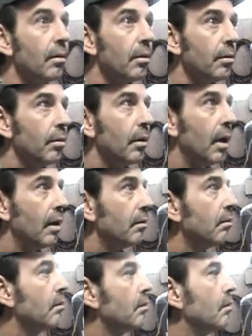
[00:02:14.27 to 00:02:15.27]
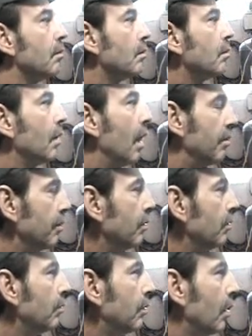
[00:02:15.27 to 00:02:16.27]
I'm going to do that this
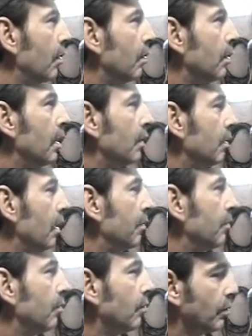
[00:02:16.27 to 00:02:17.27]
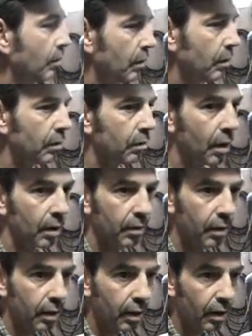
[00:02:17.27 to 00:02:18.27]
afternoon, start on that this afternoon as soon as this
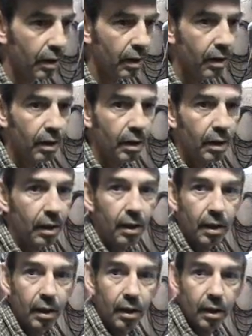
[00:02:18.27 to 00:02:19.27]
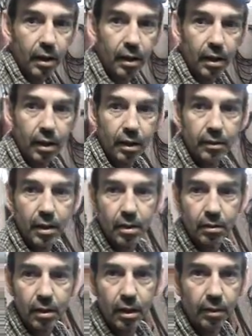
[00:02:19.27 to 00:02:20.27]
truck's out of here, and
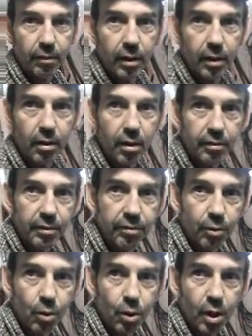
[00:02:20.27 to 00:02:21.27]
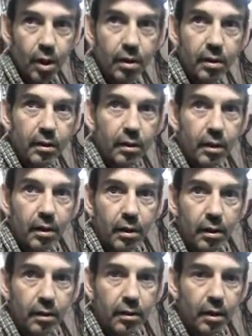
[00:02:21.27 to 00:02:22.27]
that'll get everything off the floor,
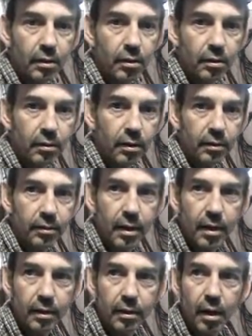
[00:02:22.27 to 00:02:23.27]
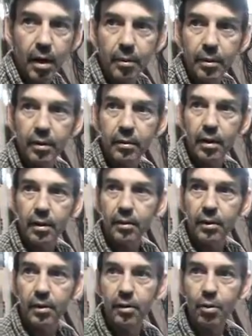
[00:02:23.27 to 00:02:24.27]
and that just leaves that cabinet
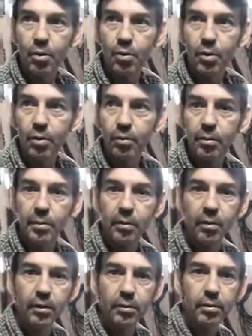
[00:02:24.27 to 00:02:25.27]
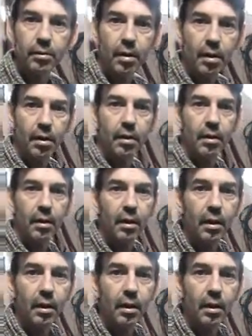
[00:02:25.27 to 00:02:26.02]
down there in the corner where my wrenches are.